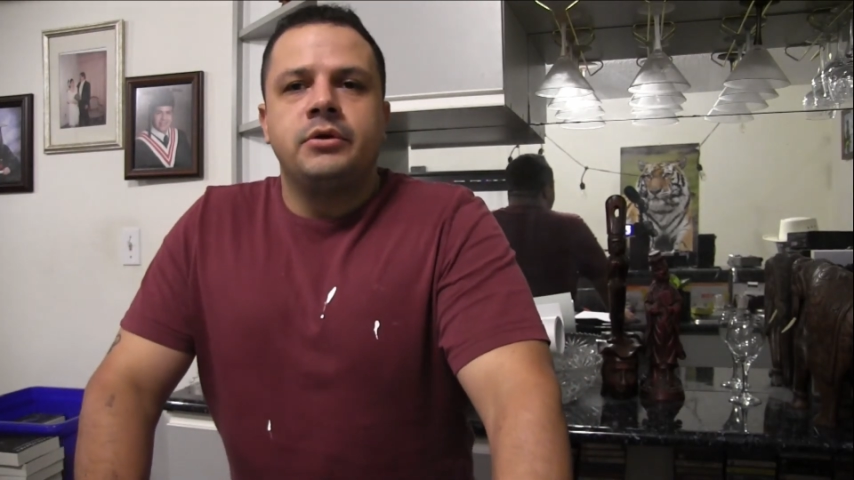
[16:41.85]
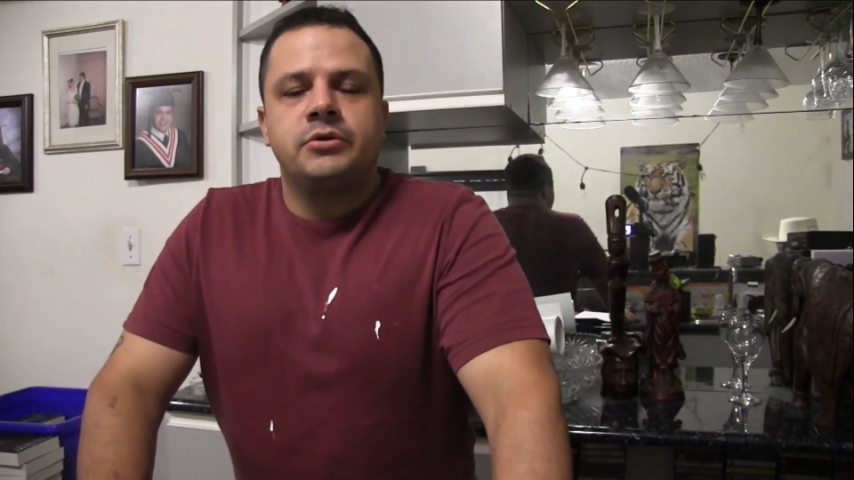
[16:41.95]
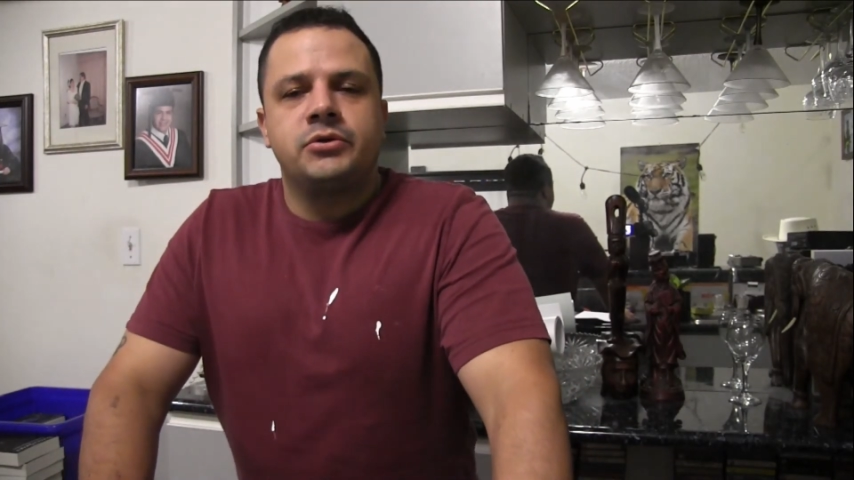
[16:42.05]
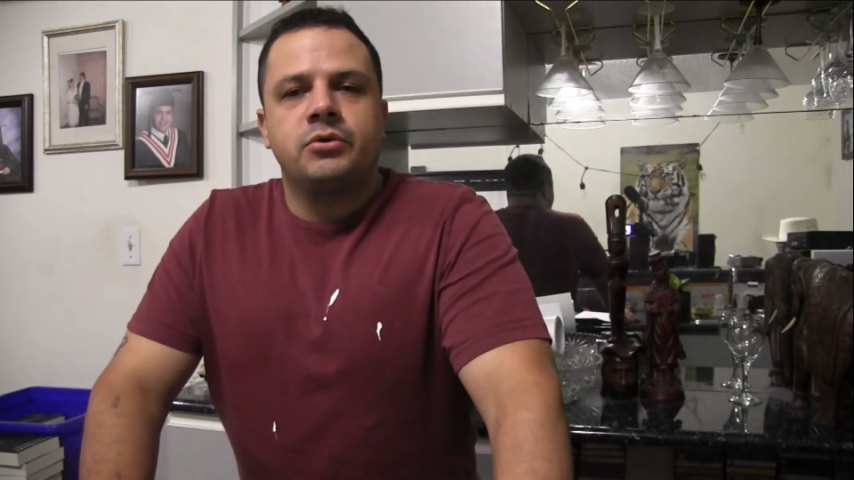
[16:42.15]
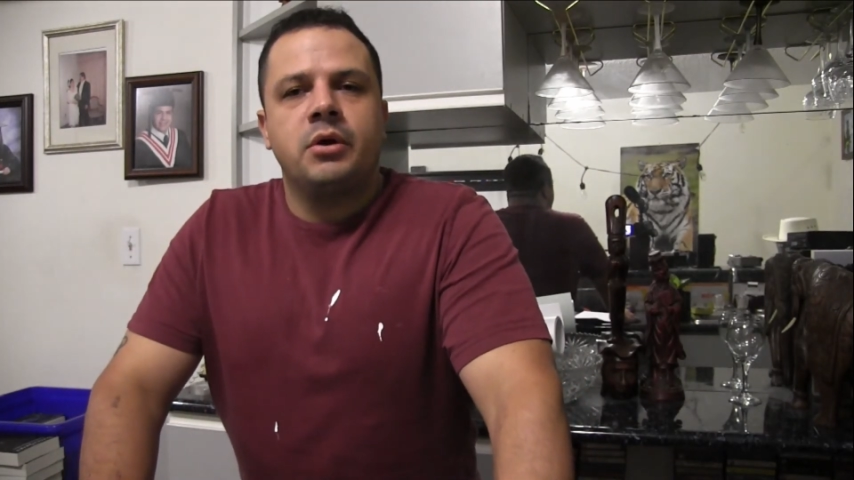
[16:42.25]
your
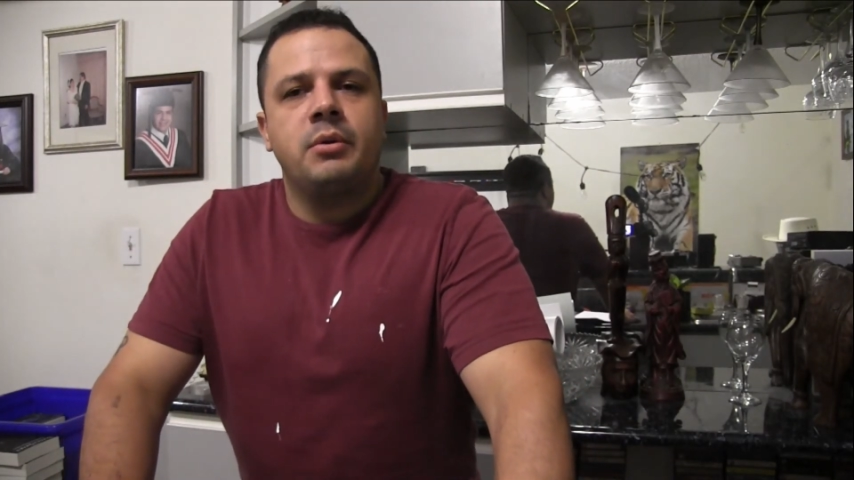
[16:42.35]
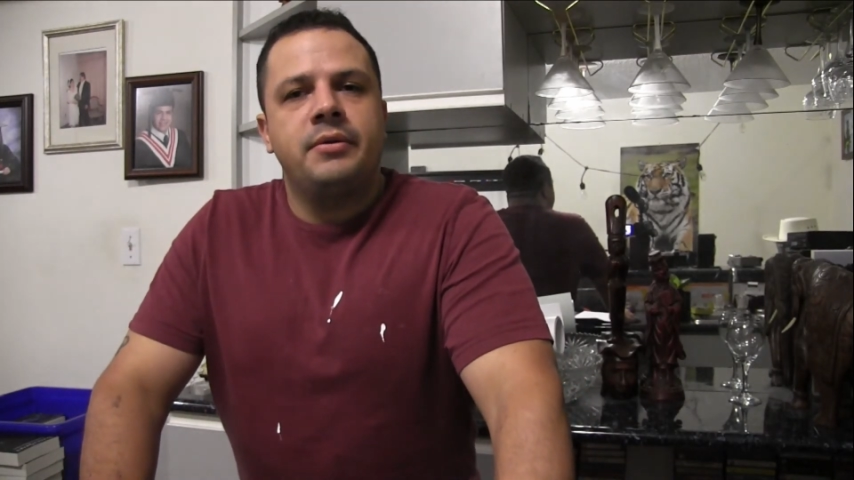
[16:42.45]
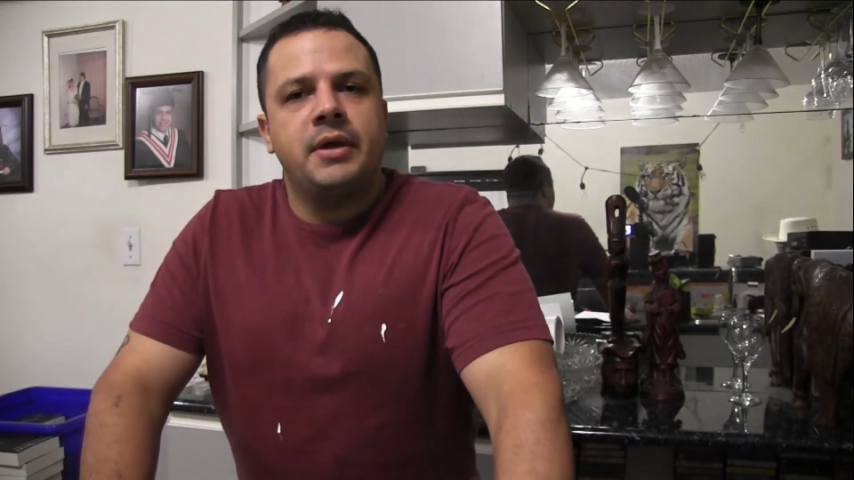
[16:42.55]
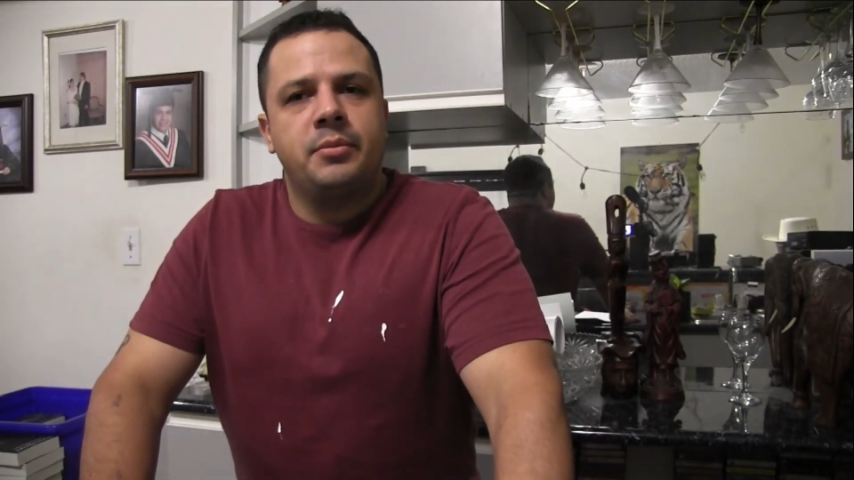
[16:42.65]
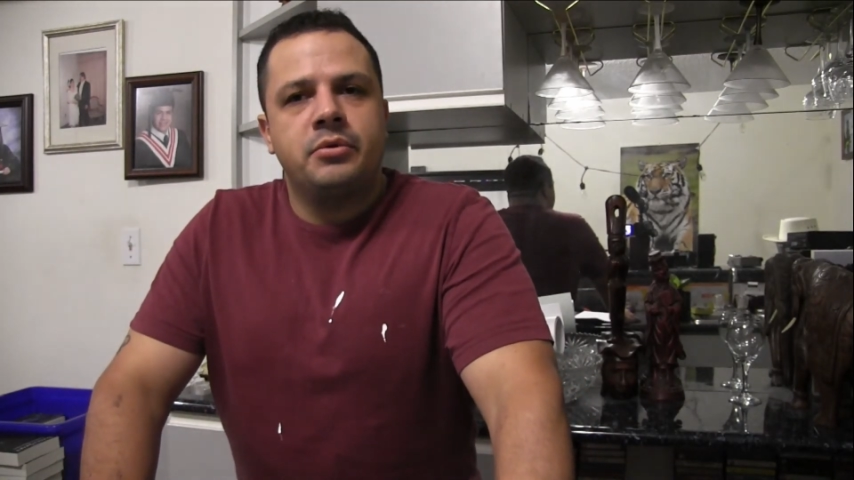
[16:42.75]
story around
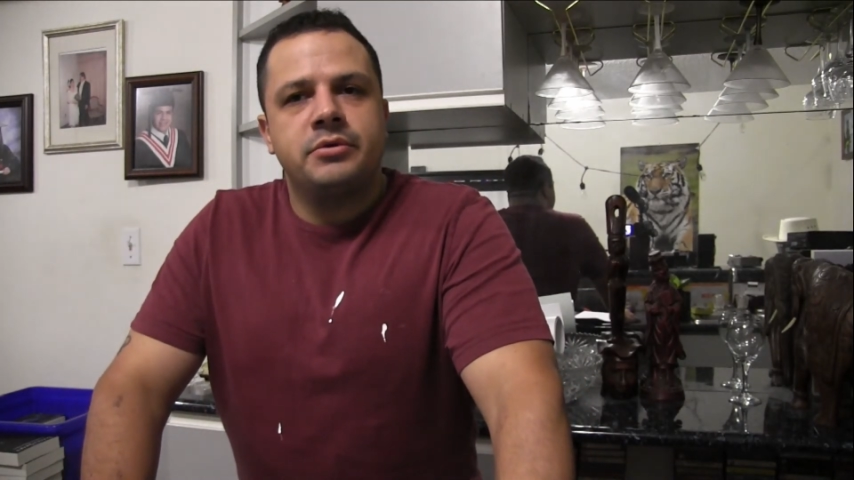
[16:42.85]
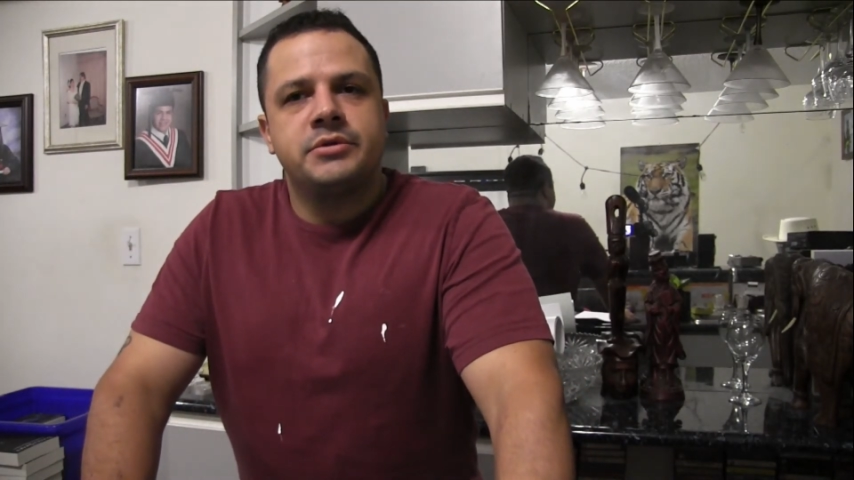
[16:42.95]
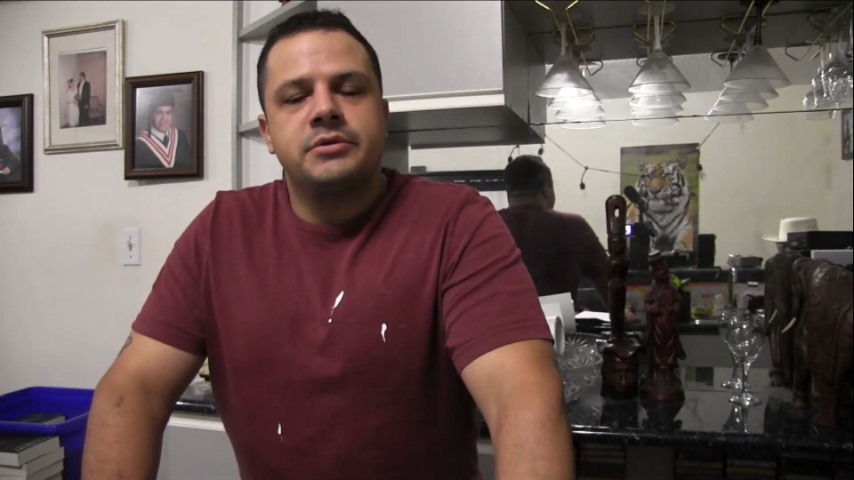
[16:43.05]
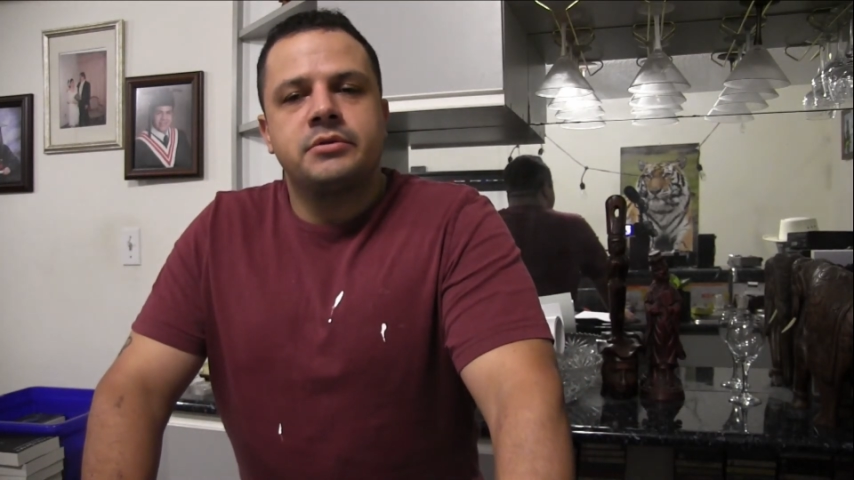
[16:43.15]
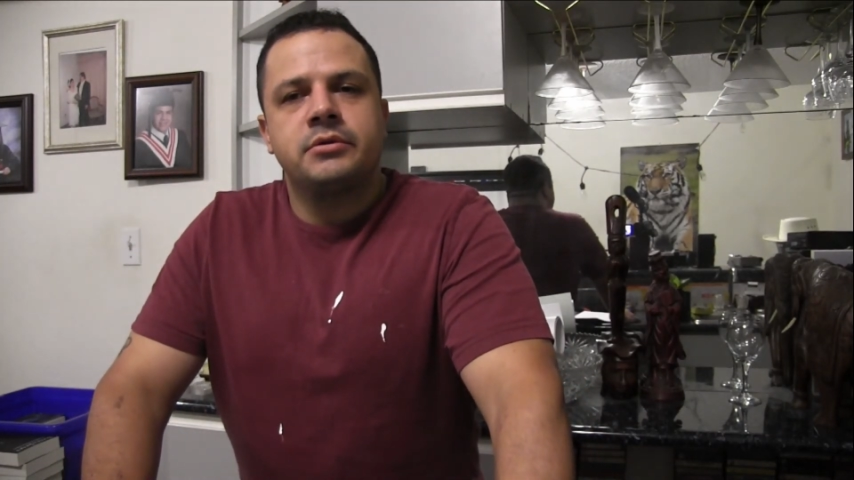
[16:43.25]
that person.